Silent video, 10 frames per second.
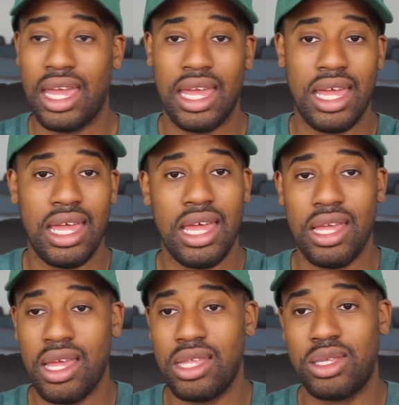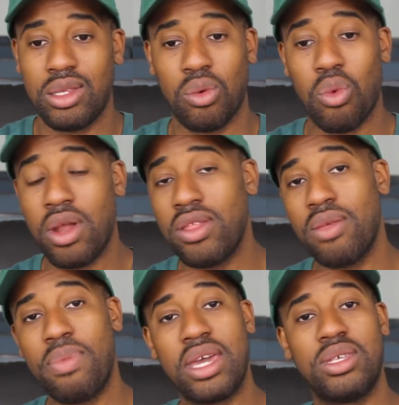It's one of
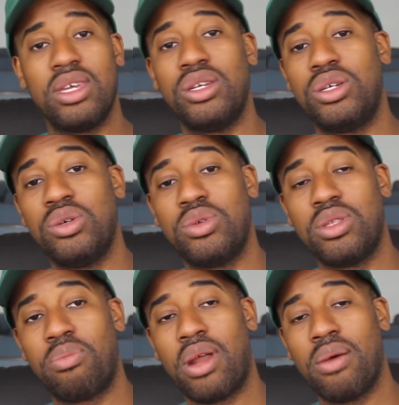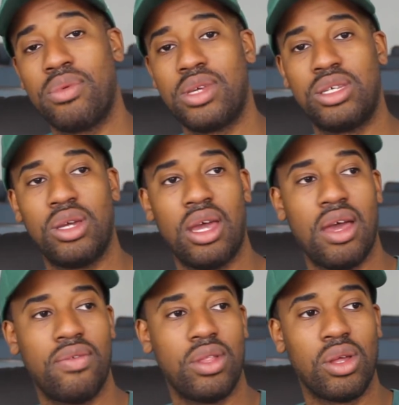the biggest issues and the problems that you
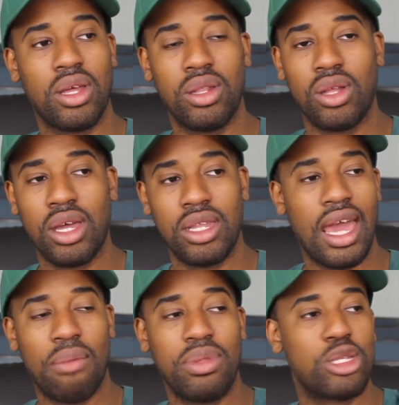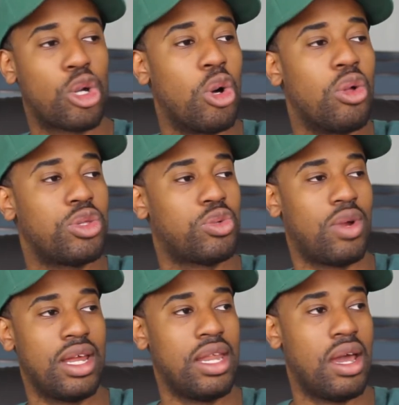have. Look at the Indianapolis Colts
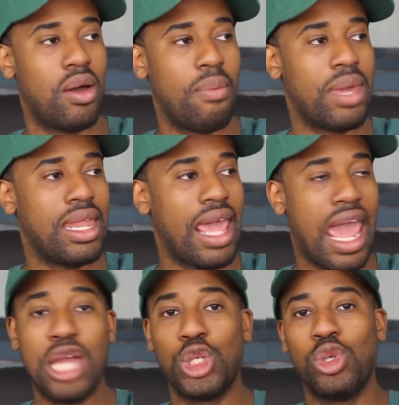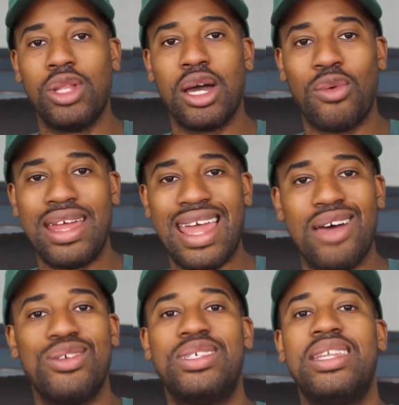right now. I mean, Andrew Luck right
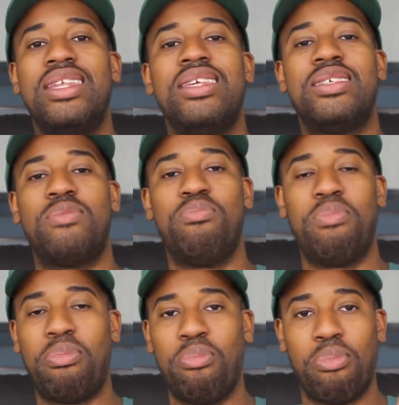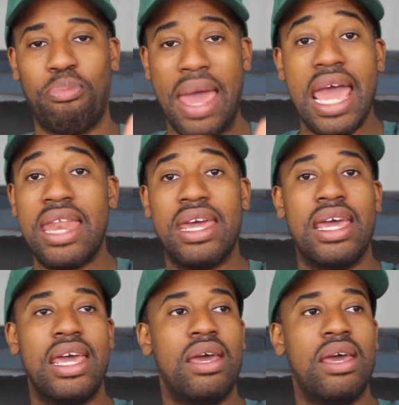now is sitting in his bed